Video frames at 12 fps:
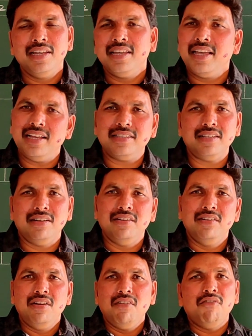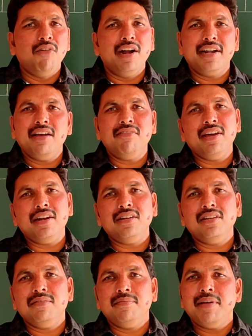Yes,
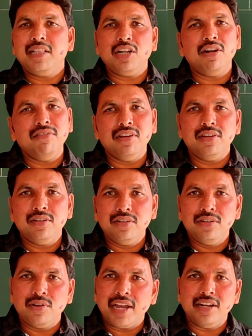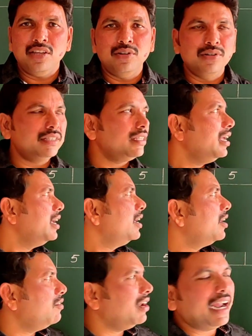whatever method you can use,
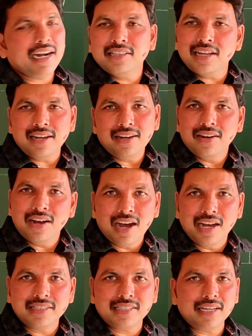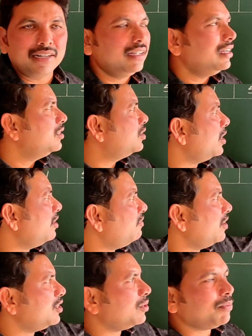you will get the answer. So in
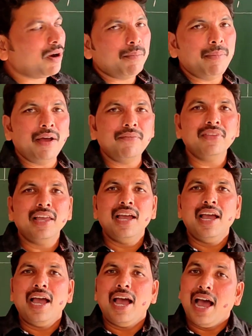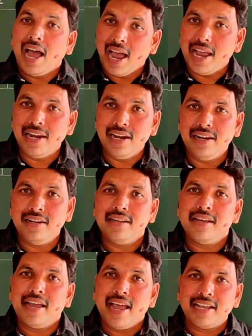first problem, I'll
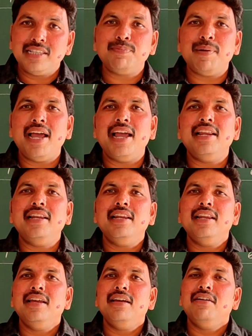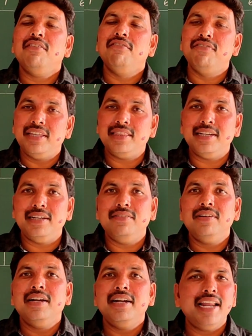explain with
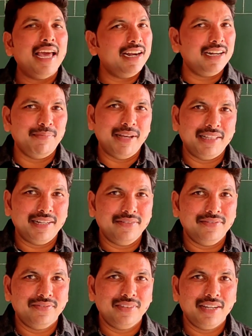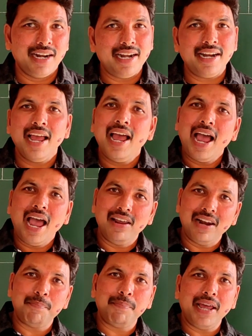the direct method, right?
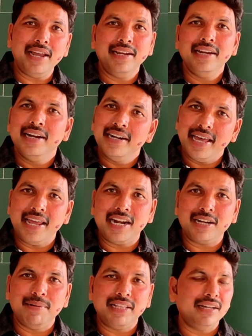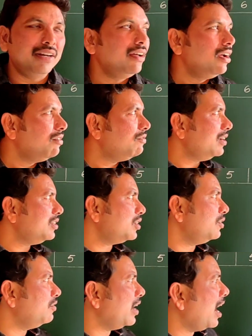I'll apply direct method. First,
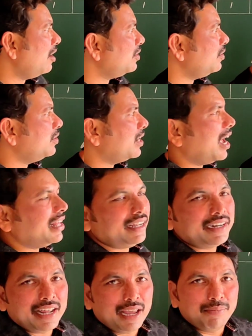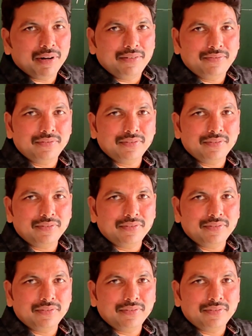we have to draw the table.